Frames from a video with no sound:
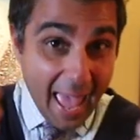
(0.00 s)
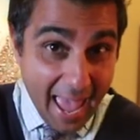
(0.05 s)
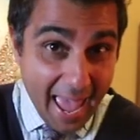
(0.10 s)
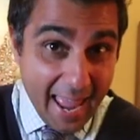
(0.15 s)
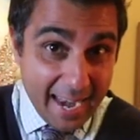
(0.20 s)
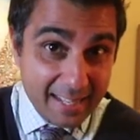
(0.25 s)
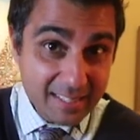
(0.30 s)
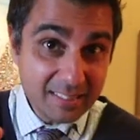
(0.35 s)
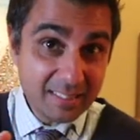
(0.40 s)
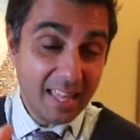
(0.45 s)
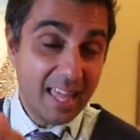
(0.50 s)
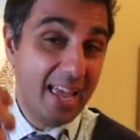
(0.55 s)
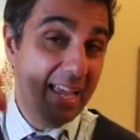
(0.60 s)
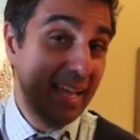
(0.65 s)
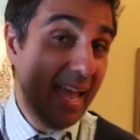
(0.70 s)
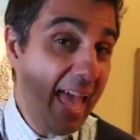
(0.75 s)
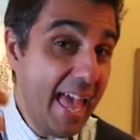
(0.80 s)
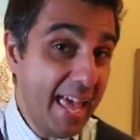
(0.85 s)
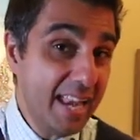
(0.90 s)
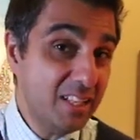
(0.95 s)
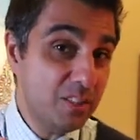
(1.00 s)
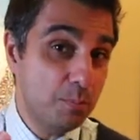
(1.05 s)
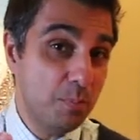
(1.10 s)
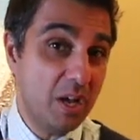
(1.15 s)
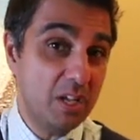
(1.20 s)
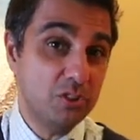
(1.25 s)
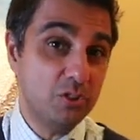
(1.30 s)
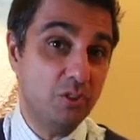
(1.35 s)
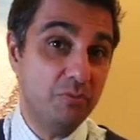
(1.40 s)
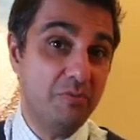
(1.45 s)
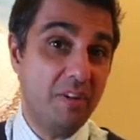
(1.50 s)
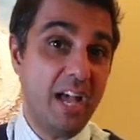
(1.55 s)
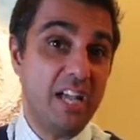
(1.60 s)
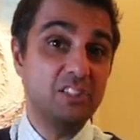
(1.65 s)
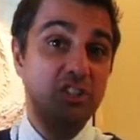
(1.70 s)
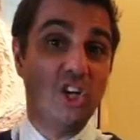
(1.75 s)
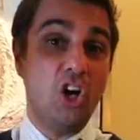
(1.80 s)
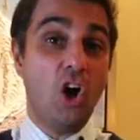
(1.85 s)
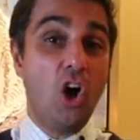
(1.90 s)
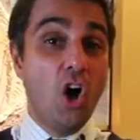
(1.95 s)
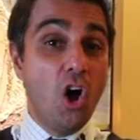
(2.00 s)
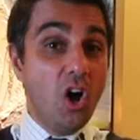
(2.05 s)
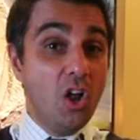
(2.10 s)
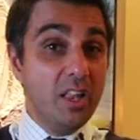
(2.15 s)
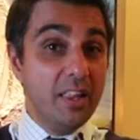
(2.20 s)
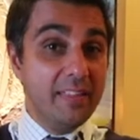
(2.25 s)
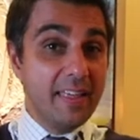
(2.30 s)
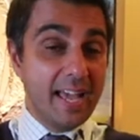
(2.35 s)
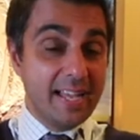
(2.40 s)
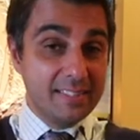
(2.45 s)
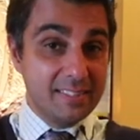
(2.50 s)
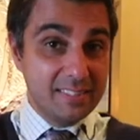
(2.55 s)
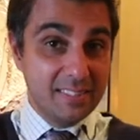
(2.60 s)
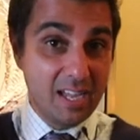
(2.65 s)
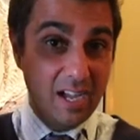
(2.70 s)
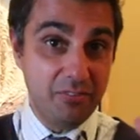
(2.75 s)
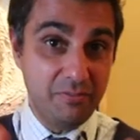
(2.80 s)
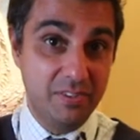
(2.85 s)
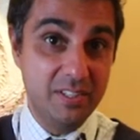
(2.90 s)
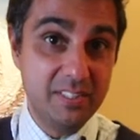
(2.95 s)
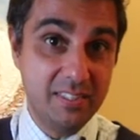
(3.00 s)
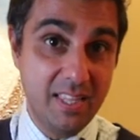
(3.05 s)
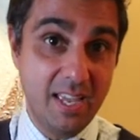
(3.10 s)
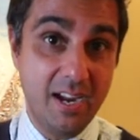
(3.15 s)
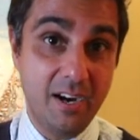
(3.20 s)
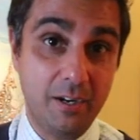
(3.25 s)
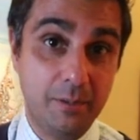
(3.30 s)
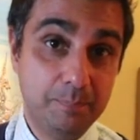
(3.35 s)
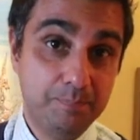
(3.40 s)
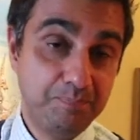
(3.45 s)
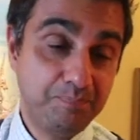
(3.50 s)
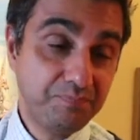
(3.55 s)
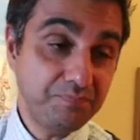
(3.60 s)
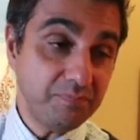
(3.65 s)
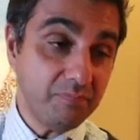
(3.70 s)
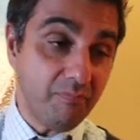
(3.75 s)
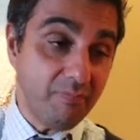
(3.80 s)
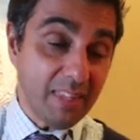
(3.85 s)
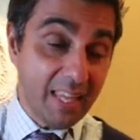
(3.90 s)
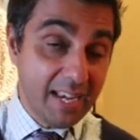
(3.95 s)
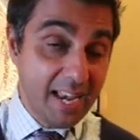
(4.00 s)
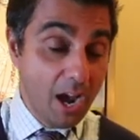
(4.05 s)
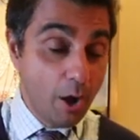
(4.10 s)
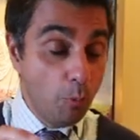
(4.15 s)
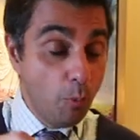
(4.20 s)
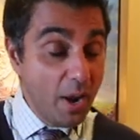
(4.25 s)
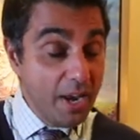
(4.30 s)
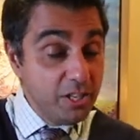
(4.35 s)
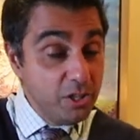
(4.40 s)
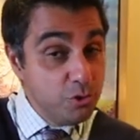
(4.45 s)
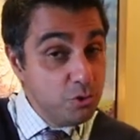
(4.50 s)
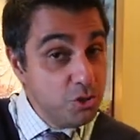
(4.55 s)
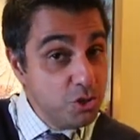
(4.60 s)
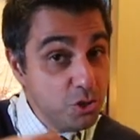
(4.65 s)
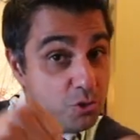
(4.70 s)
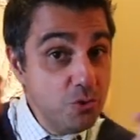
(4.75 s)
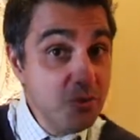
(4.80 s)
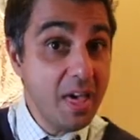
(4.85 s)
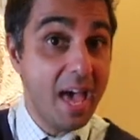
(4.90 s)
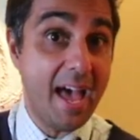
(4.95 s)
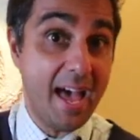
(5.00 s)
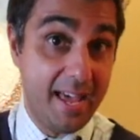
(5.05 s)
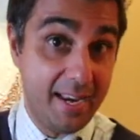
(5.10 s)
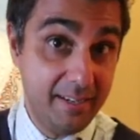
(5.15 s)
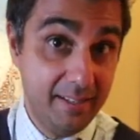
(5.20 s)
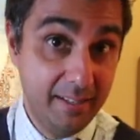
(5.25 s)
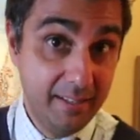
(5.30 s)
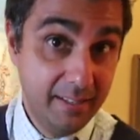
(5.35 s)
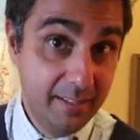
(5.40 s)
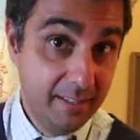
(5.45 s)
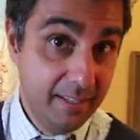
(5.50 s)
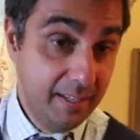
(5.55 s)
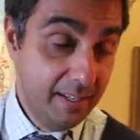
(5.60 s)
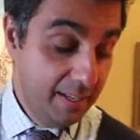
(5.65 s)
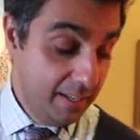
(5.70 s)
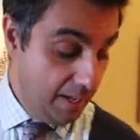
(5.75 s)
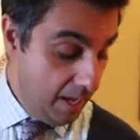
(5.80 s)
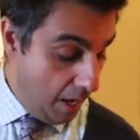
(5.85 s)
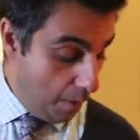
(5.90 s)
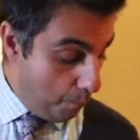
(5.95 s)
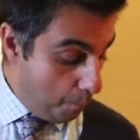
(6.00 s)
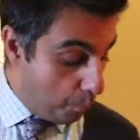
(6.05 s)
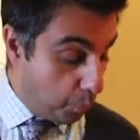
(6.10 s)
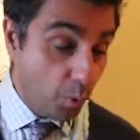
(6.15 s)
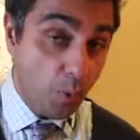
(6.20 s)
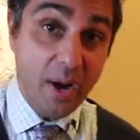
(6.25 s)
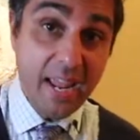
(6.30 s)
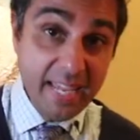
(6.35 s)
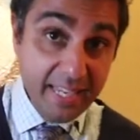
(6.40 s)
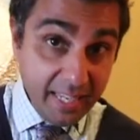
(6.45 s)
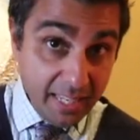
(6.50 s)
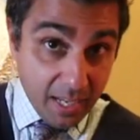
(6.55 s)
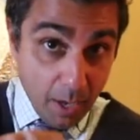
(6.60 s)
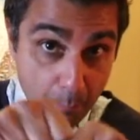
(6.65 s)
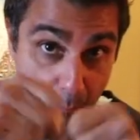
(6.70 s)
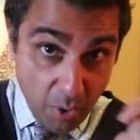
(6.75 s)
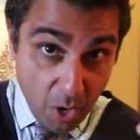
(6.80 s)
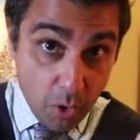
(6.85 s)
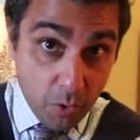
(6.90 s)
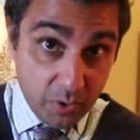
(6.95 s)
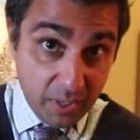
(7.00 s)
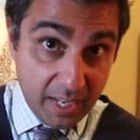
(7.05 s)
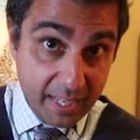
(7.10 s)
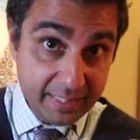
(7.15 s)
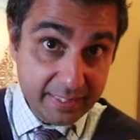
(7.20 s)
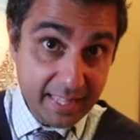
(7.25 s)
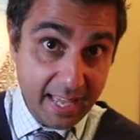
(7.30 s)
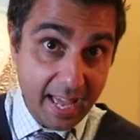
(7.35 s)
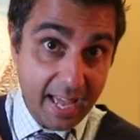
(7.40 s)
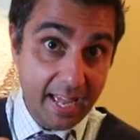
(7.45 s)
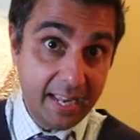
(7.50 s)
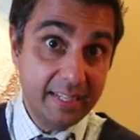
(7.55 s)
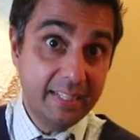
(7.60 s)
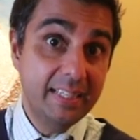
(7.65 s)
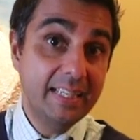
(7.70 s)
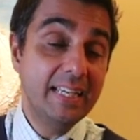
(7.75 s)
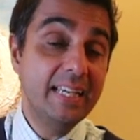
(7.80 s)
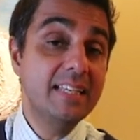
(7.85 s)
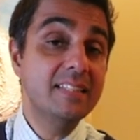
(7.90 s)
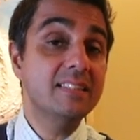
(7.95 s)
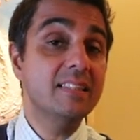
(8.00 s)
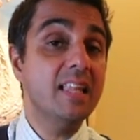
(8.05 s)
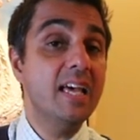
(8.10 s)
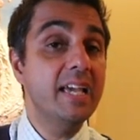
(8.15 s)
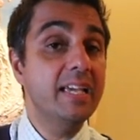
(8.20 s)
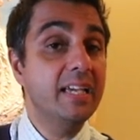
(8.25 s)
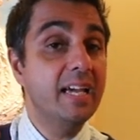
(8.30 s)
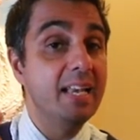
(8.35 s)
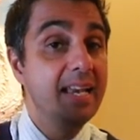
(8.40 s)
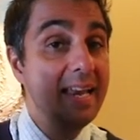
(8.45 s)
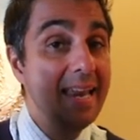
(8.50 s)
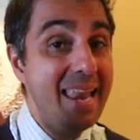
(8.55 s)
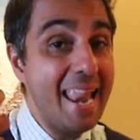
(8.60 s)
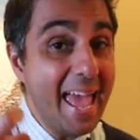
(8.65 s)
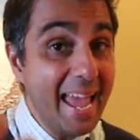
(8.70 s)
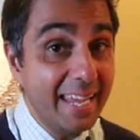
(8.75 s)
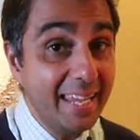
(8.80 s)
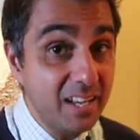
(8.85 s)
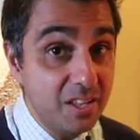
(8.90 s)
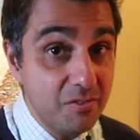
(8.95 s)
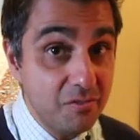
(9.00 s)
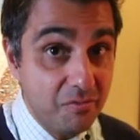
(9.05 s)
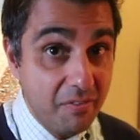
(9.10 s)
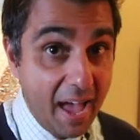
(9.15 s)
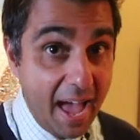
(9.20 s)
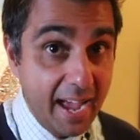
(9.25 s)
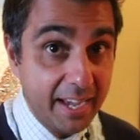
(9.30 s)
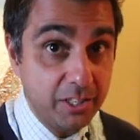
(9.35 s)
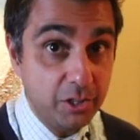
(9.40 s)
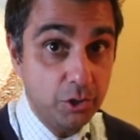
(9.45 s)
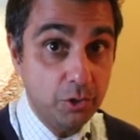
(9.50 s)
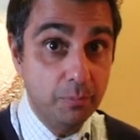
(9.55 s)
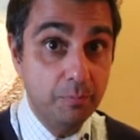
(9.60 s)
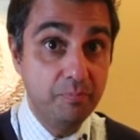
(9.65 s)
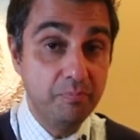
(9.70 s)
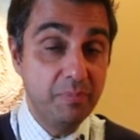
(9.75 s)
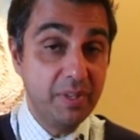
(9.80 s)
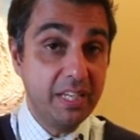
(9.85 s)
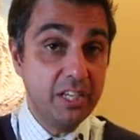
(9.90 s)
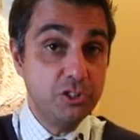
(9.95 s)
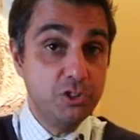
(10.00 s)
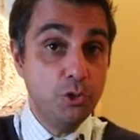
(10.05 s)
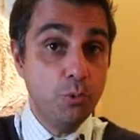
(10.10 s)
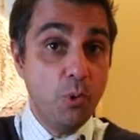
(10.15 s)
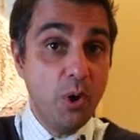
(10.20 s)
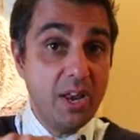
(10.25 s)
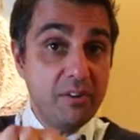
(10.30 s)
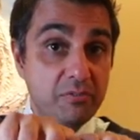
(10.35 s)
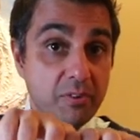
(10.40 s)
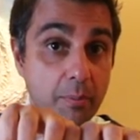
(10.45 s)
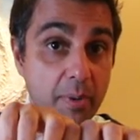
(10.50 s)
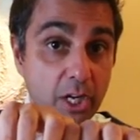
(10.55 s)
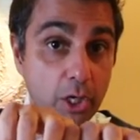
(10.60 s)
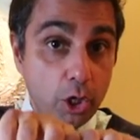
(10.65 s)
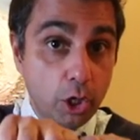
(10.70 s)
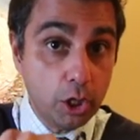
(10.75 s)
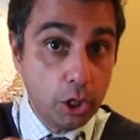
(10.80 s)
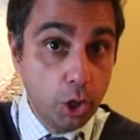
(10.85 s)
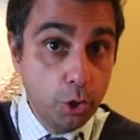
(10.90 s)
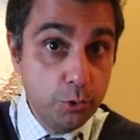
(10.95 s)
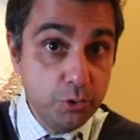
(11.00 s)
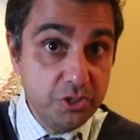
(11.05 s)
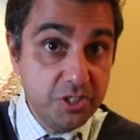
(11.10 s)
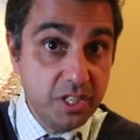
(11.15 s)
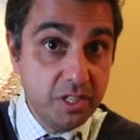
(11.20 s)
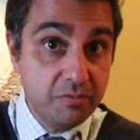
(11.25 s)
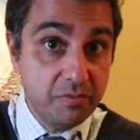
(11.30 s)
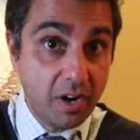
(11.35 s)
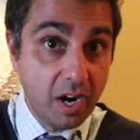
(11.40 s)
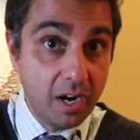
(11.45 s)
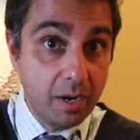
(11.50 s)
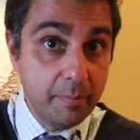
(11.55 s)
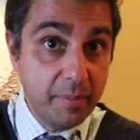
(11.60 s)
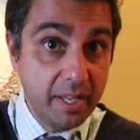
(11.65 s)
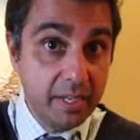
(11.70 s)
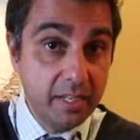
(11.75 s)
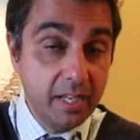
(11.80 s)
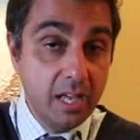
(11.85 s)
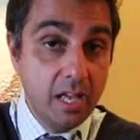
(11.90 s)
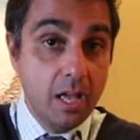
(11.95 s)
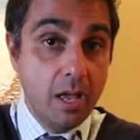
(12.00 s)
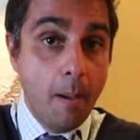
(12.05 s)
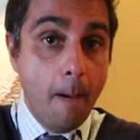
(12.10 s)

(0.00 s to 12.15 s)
and his leg and his muscle fascia. All of that stuff is there. Now, when you do that, breaking a bone like that is like a negative vacuum because you went from a closed environment,